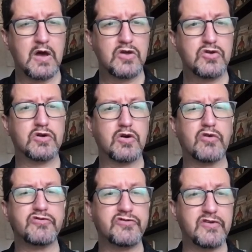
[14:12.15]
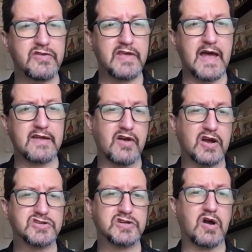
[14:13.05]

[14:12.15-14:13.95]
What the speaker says: You can also see the adduction